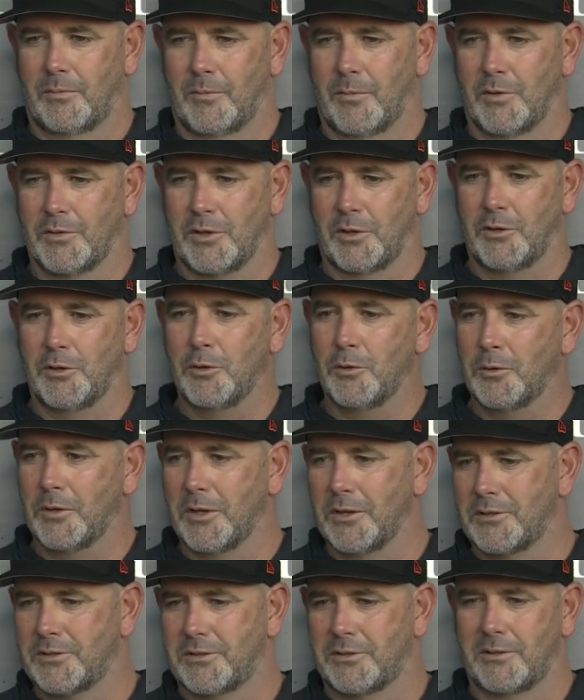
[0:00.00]

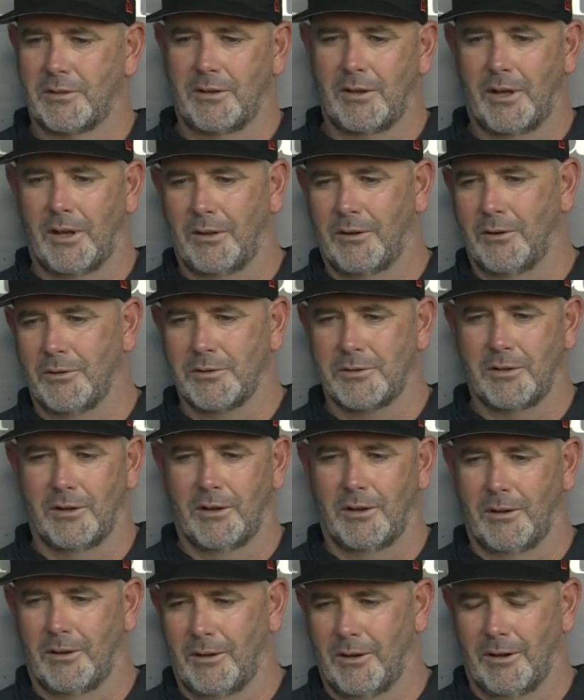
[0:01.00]
newness and there's
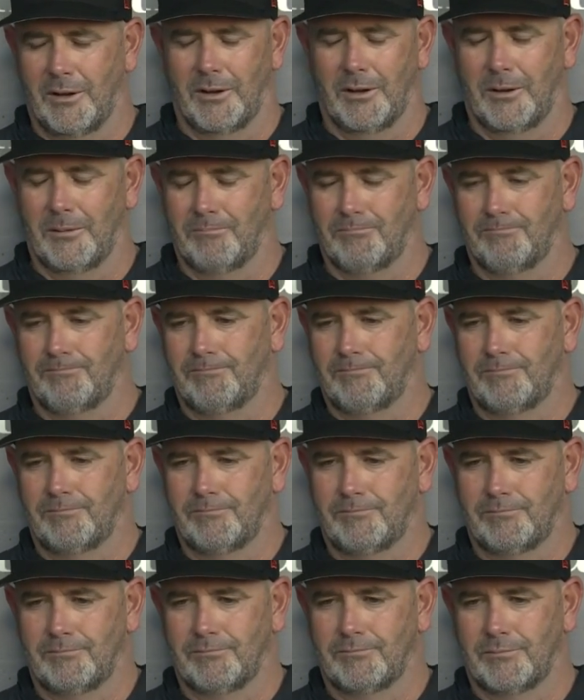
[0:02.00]
a
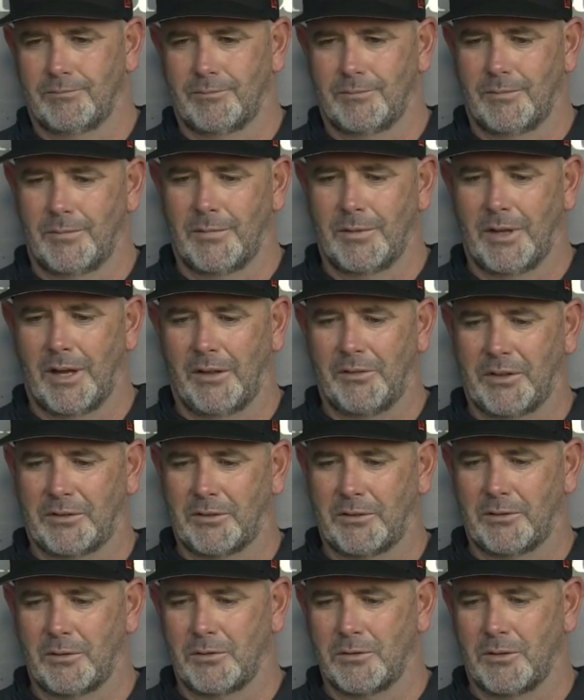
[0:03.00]
yeah, I think
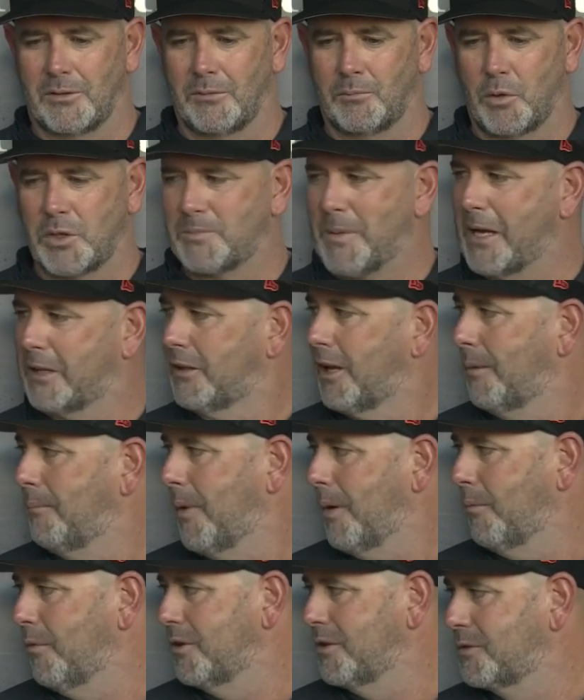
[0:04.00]
that it brings back a lot of
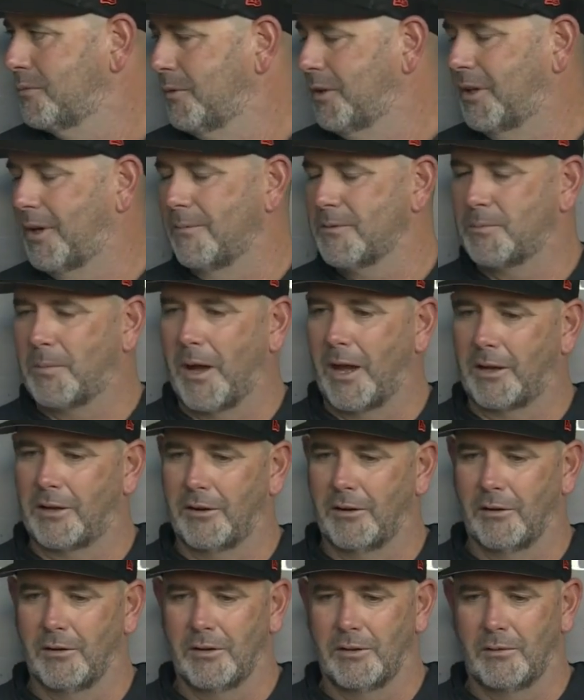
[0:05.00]
memories when he comes back
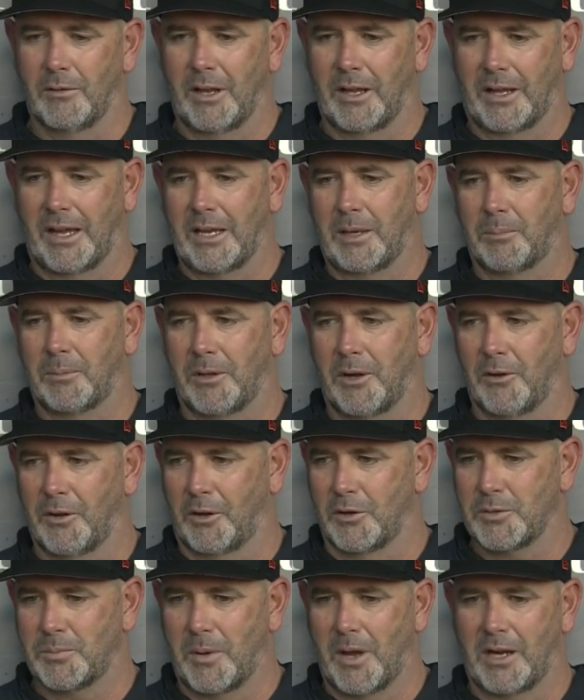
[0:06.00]
here. And like any player that
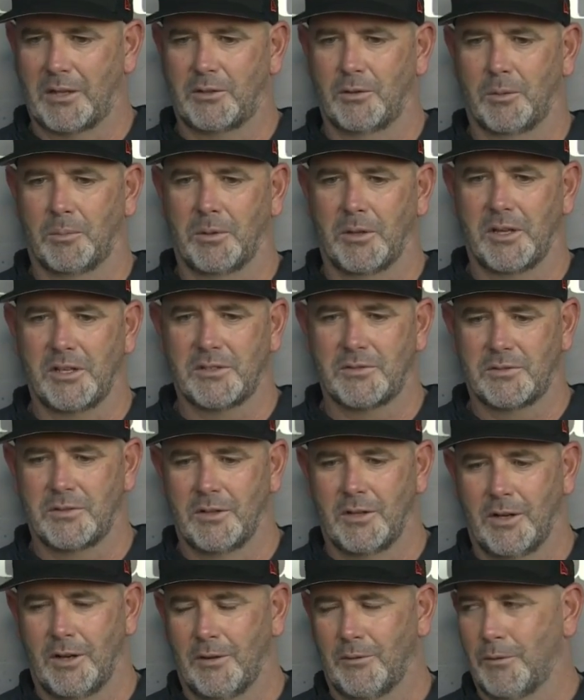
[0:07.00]
goes back to a place
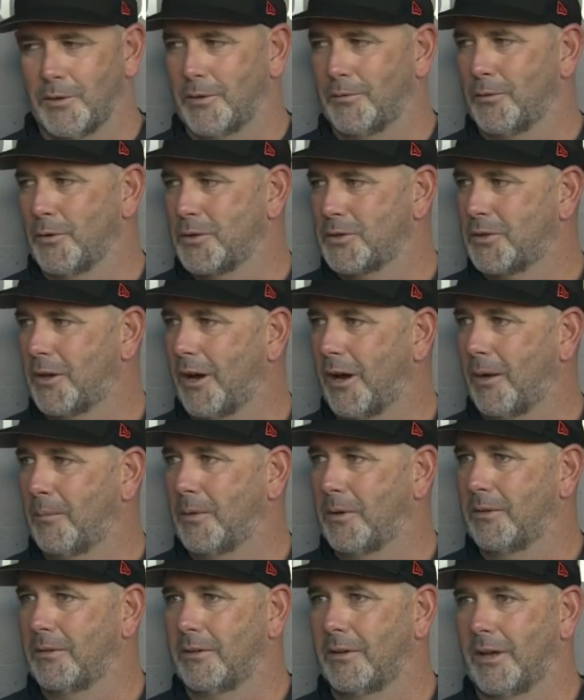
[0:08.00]
for the first time.
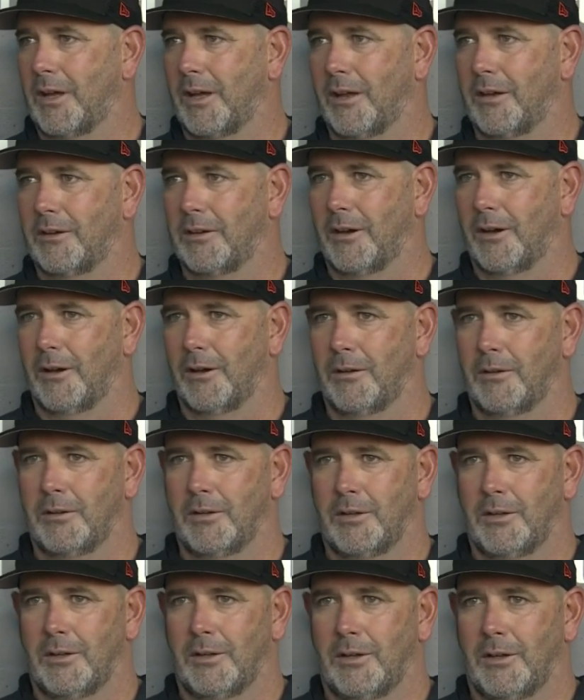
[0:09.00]
And I
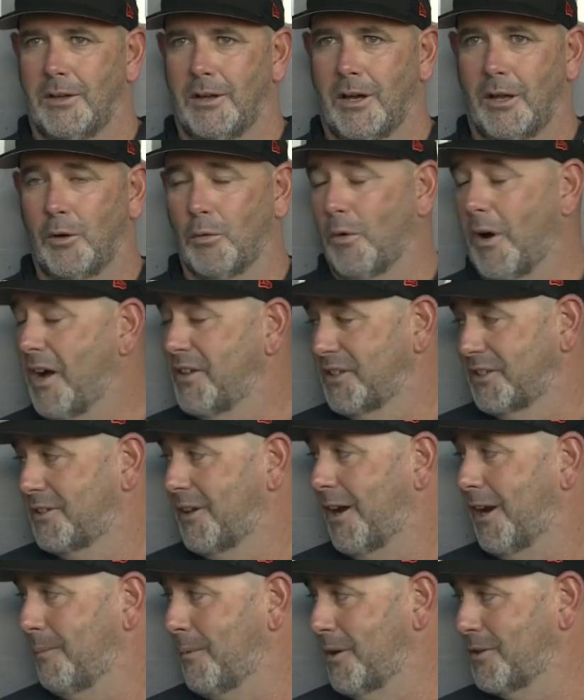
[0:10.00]
know Ryan's
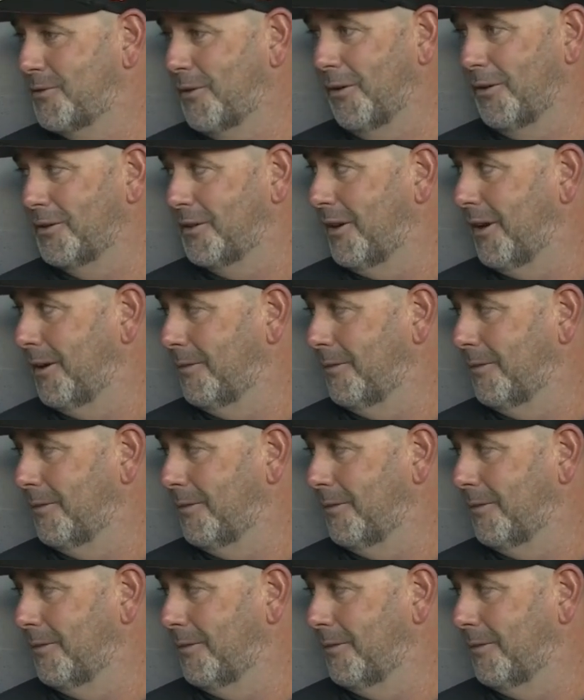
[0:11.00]
excited about starting today.